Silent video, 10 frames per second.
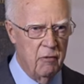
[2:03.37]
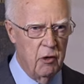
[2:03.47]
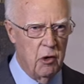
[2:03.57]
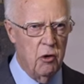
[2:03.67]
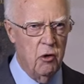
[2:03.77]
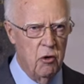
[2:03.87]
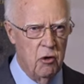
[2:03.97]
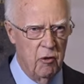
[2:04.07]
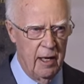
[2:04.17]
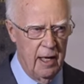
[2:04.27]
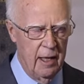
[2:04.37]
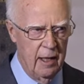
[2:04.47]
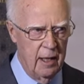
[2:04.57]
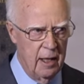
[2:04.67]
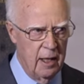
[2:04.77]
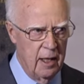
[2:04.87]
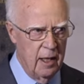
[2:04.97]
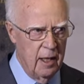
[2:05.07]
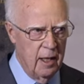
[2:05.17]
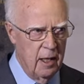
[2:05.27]
of the glory
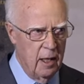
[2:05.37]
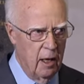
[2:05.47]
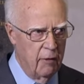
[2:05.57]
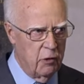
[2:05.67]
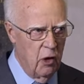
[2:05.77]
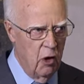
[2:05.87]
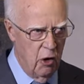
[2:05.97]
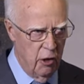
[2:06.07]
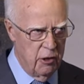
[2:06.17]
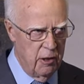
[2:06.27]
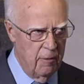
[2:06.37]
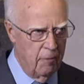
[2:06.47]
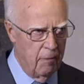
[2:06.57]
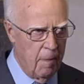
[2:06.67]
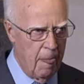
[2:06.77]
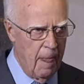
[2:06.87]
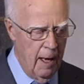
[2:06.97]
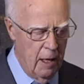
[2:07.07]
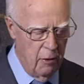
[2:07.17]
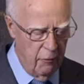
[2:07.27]
of God
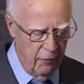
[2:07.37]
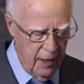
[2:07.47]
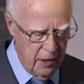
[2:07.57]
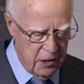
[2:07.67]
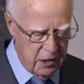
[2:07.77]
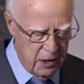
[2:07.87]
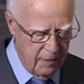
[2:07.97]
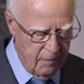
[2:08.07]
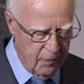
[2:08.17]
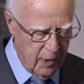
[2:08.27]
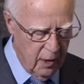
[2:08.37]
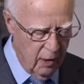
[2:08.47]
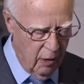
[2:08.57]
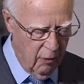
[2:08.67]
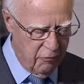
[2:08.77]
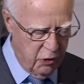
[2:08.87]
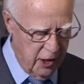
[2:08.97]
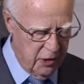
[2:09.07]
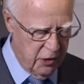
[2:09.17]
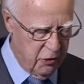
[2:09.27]
in the face of
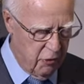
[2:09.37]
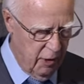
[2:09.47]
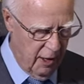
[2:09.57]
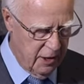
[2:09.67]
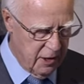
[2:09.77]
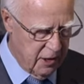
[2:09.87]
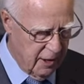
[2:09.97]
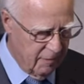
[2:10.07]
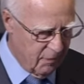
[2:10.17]
Jesus Christ.